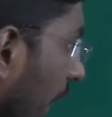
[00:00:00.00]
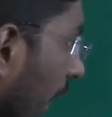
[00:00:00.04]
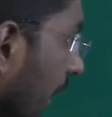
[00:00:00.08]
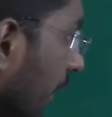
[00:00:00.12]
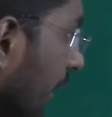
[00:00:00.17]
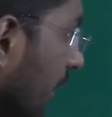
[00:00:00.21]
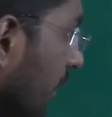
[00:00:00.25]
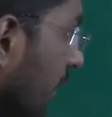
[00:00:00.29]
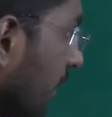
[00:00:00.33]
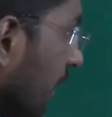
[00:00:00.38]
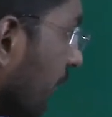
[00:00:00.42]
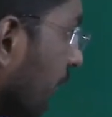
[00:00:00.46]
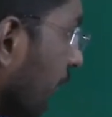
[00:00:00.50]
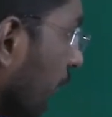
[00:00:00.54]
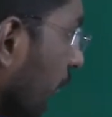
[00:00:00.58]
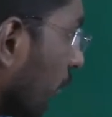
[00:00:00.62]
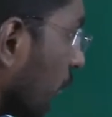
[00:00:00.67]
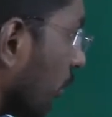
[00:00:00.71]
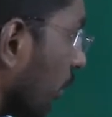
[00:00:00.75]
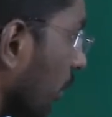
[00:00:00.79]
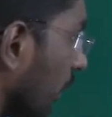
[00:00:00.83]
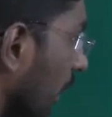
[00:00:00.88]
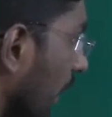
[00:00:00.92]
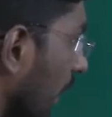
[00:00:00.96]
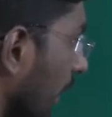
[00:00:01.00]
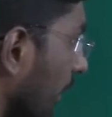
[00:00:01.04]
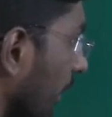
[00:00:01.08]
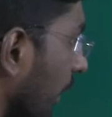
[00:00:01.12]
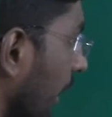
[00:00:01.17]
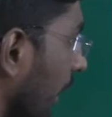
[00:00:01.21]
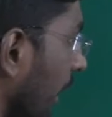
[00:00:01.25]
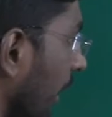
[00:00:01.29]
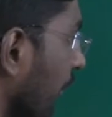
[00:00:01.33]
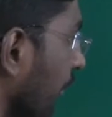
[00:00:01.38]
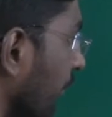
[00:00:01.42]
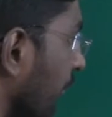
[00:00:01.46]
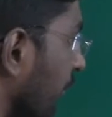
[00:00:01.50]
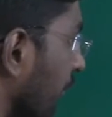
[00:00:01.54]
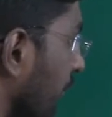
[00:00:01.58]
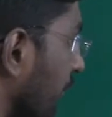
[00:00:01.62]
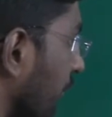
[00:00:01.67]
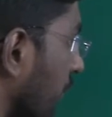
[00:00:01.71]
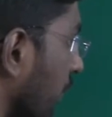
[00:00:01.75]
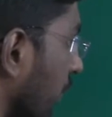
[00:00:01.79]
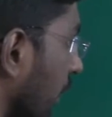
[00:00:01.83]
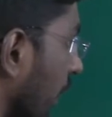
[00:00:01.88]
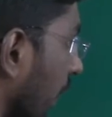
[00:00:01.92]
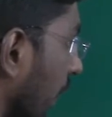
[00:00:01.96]
and this is a fourth carbon,
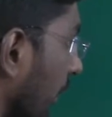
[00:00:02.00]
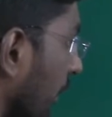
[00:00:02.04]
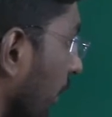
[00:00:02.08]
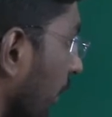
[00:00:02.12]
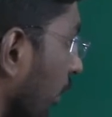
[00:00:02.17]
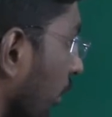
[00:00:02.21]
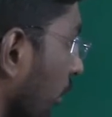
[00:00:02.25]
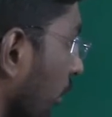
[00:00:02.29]
fifth carbon.